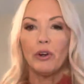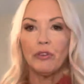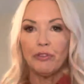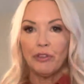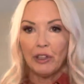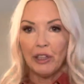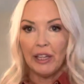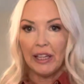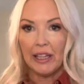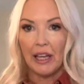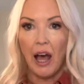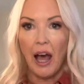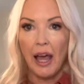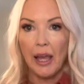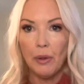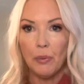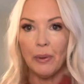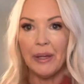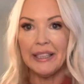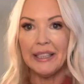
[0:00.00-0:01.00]
for like a
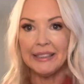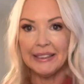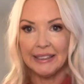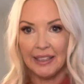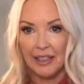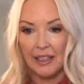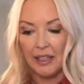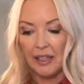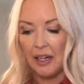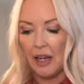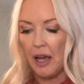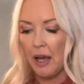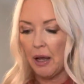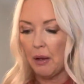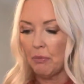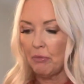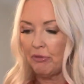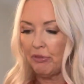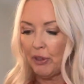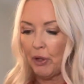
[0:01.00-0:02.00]
high-waisted,
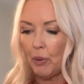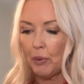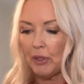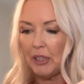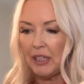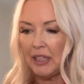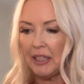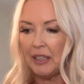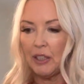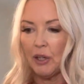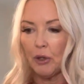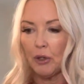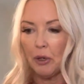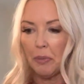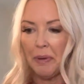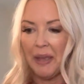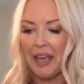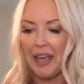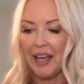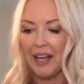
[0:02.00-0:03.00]
flowy yoga
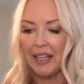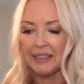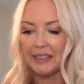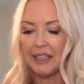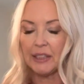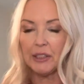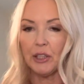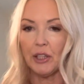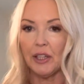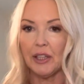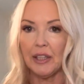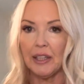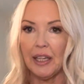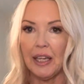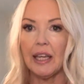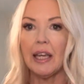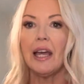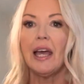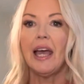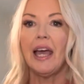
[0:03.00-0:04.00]
pants, that sort of
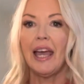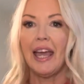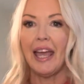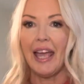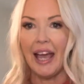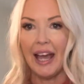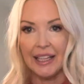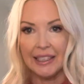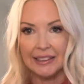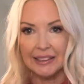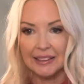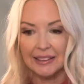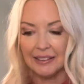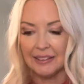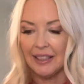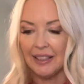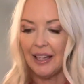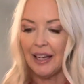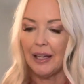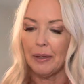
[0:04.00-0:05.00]
thing. It has,
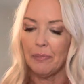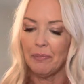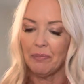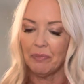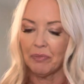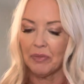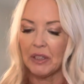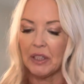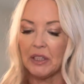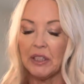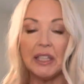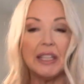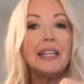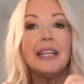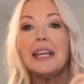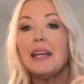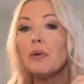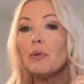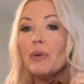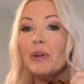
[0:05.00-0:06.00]

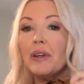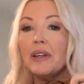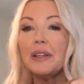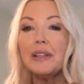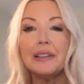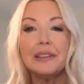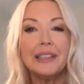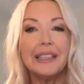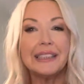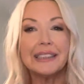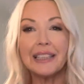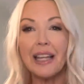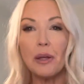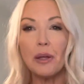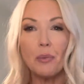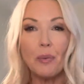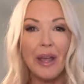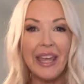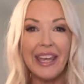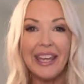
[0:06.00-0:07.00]
it's
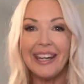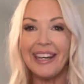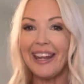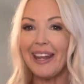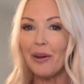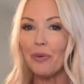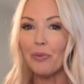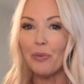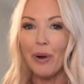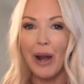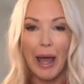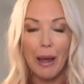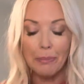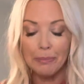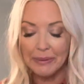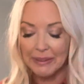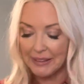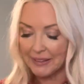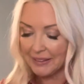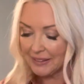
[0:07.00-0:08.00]
lightweight. It
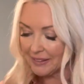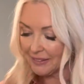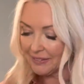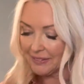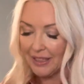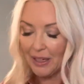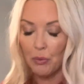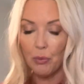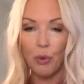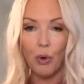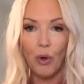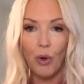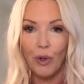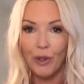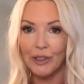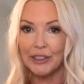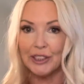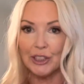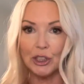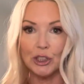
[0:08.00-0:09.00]
wraps and
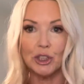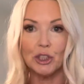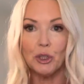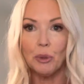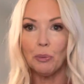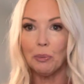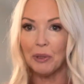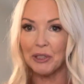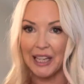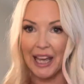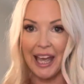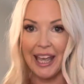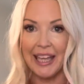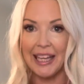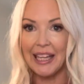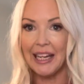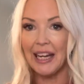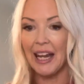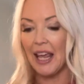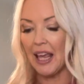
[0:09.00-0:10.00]
rolls super
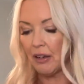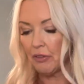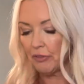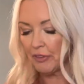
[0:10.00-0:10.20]
tight and